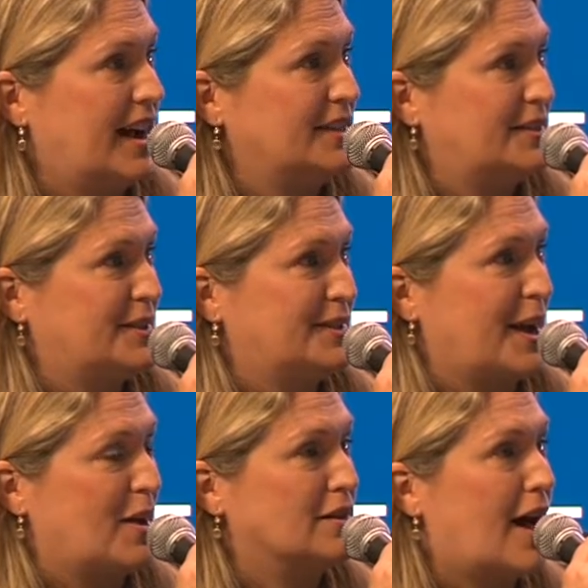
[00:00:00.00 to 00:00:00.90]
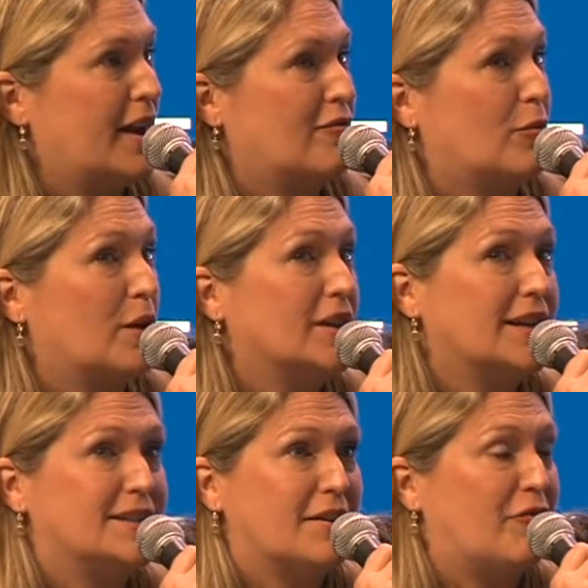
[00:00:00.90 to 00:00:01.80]
It's like a lot of
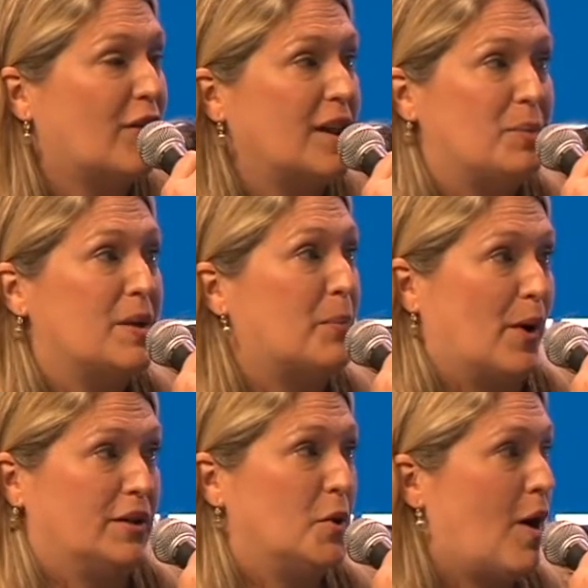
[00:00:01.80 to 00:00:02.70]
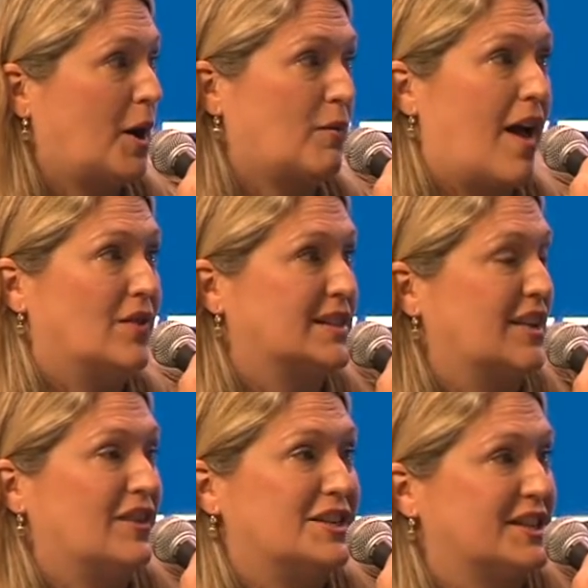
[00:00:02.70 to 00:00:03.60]
really different people. You walk around this
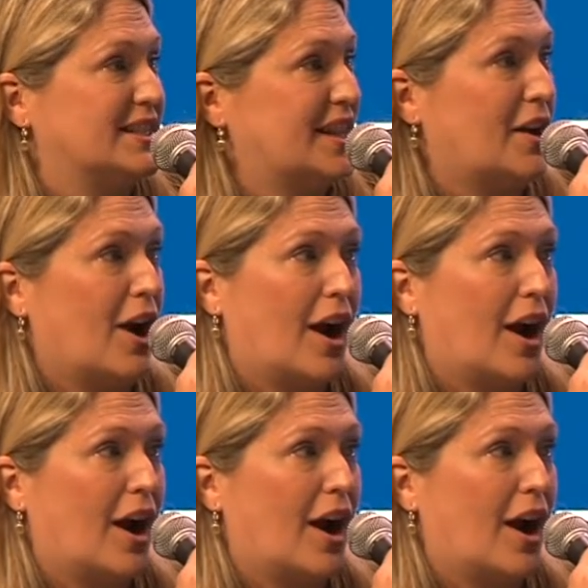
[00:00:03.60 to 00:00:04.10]
convention center,